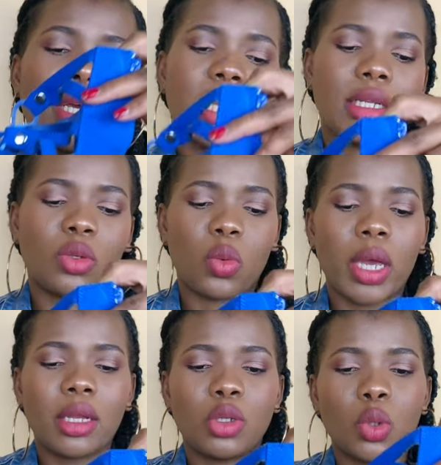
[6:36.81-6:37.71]
It's
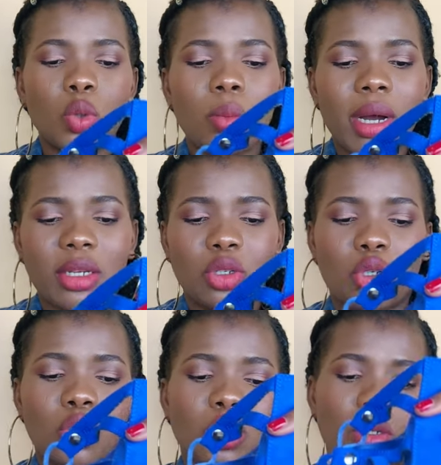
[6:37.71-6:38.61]
way too
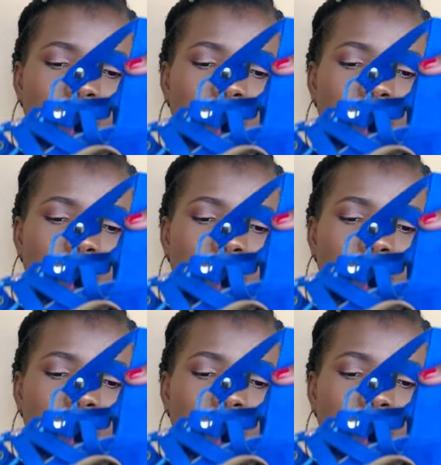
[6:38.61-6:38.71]
much,